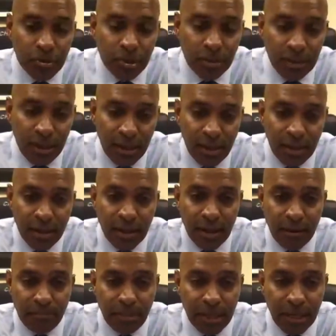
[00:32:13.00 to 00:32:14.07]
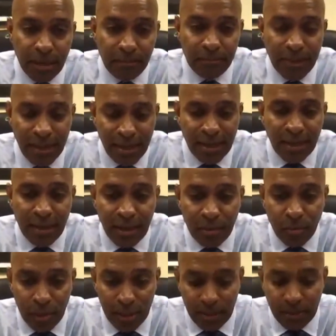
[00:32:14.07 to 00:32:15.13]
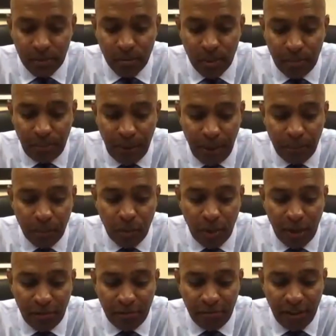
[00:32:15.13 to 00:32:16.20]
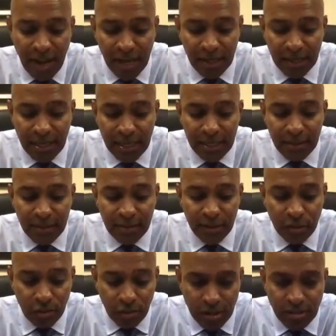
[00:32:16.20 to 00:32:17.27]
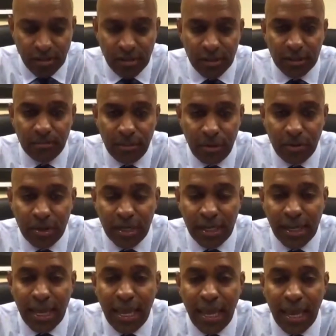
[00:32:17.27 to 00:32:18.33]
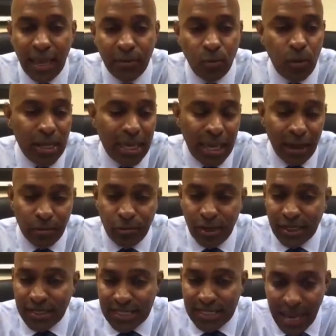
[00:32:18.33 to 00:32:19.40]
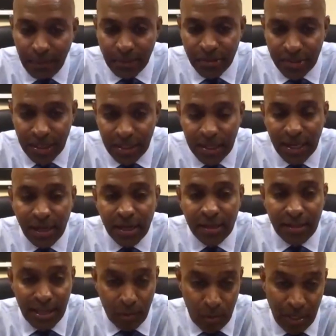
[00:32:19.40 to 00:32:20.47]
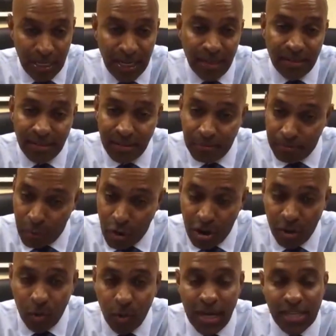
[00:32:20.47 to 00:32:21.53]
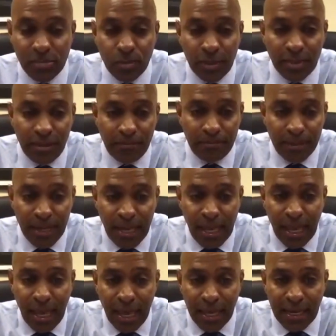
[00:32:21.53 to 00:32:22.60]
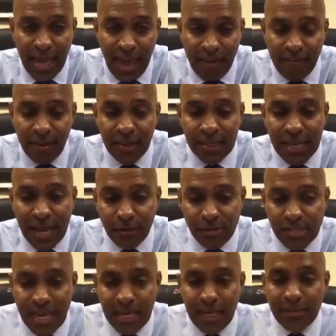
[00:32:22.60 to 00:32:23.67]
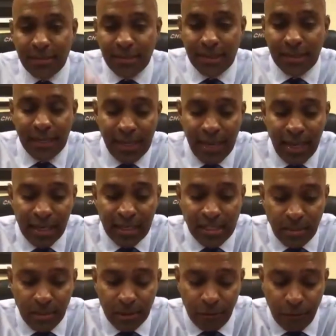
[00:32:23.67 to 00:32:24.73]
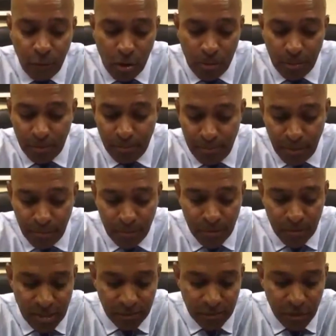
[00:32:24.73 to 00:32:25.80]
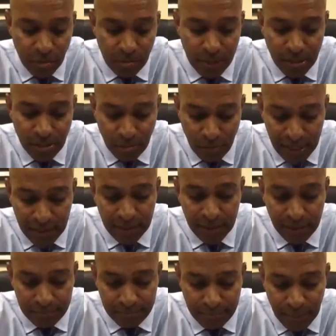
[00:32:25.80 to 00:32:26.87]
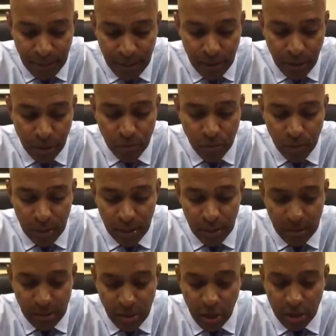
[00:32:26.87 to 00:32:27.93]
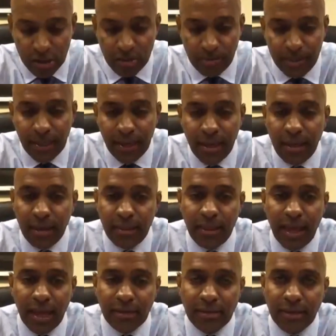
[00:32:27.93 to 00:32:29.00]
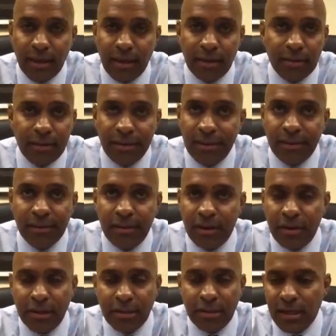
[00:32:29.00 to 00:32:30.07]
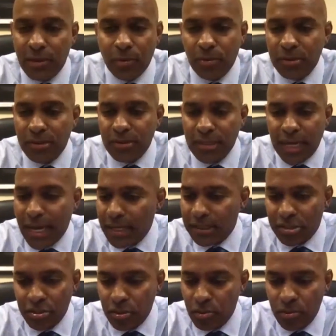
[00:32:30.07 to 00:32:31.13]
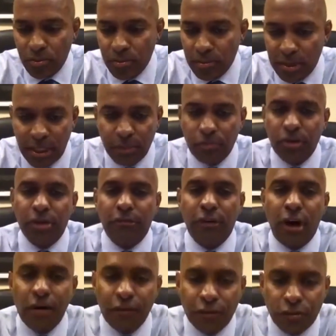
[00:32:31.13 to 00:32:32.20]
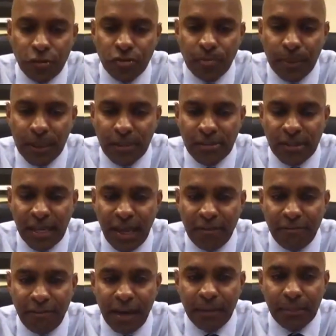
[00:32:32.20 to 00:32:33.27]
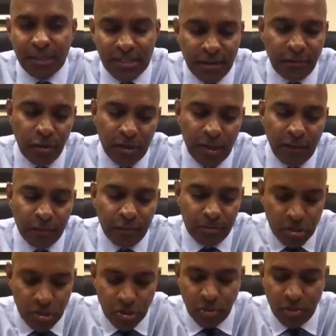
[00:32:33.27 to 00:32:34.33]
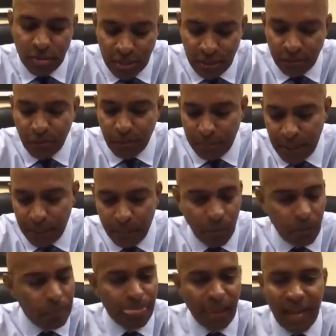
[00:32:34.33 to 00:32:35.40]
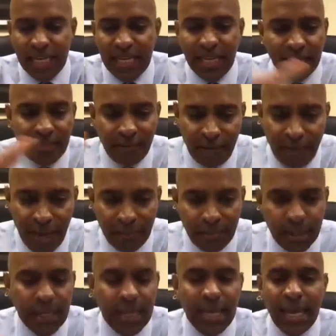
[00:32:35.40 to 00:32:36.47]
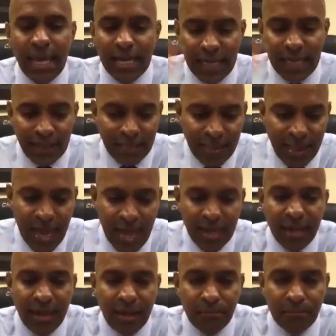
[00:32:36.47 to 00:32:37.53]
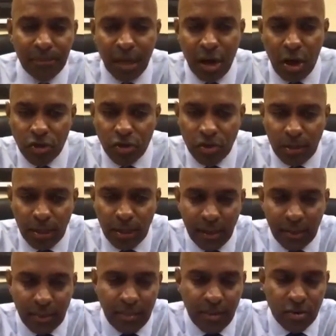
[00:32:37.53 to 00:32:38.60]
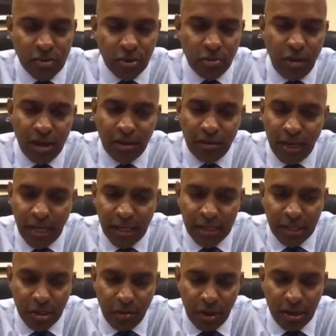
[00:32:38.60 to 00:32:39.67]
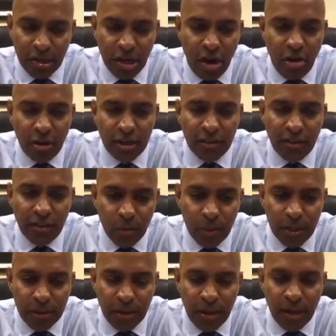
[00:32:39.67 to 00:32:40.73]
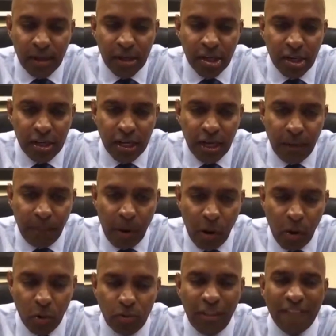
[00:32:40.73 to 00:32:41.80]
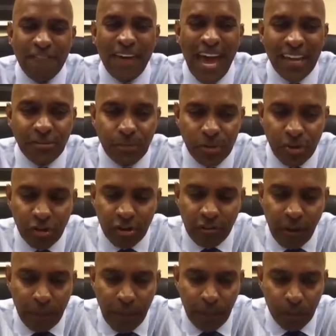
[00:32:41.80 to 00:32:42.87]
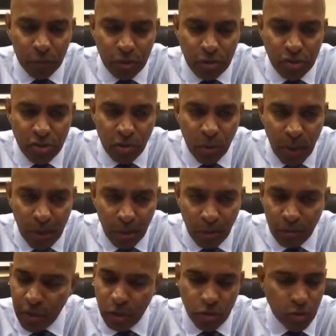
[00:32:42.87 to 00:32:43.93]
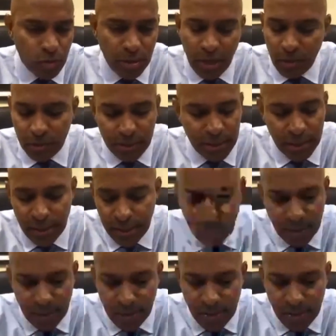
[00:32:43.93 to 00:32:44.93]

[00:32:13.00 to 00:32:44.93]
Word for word: uh, but um, uh, when when people have violated the trust of the community and we can't reestablish it, that we need to part ways with them. And having an outside entity, and some of the former members have told me directly, those willing to talk to me, that uh, their intent was not to get rid of officers because they have families. I've heard that from two different people. I get the family, I get that, but I also get that there's a greater need and a greater calling that we're going to uphold. The vast majority of our people do so well. Those who don't should not be